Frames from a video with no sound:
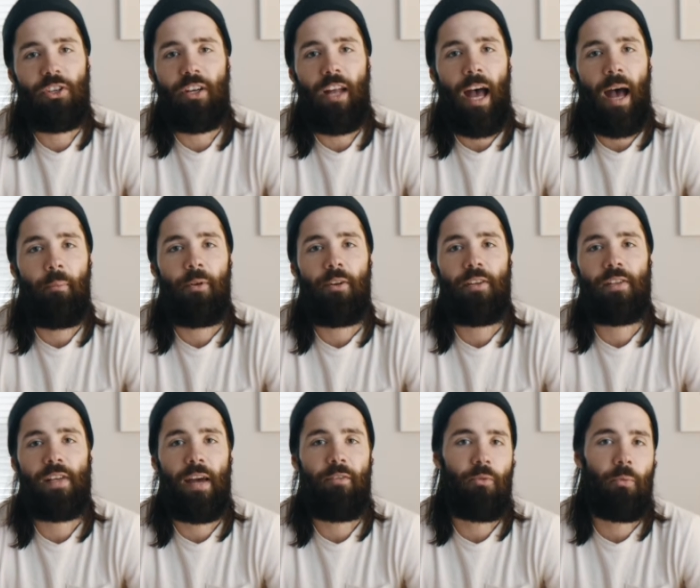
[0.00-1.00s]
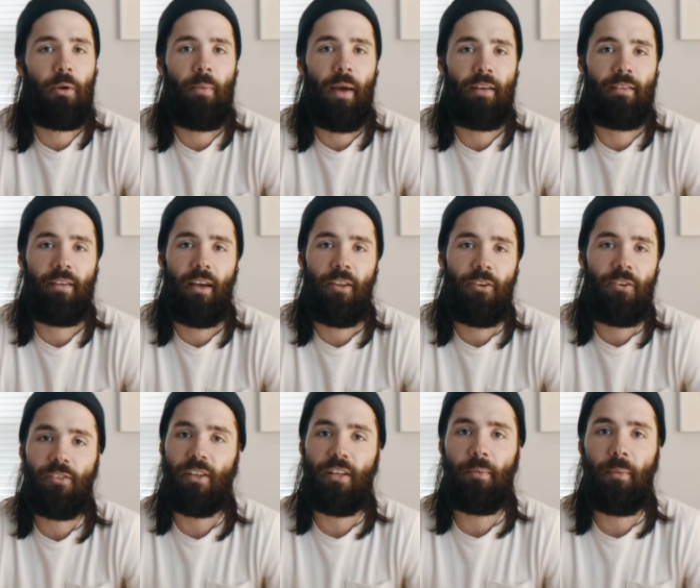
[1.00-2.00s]
could happen is I have to put it back together
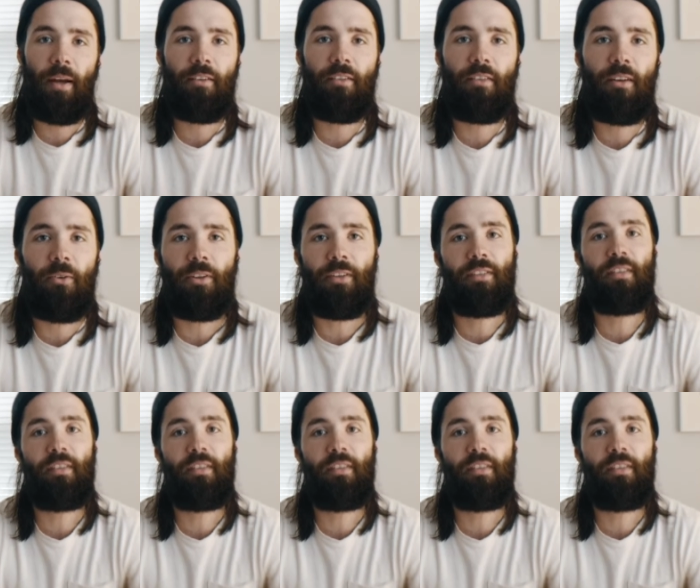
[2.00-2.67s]
and send it back to Sony.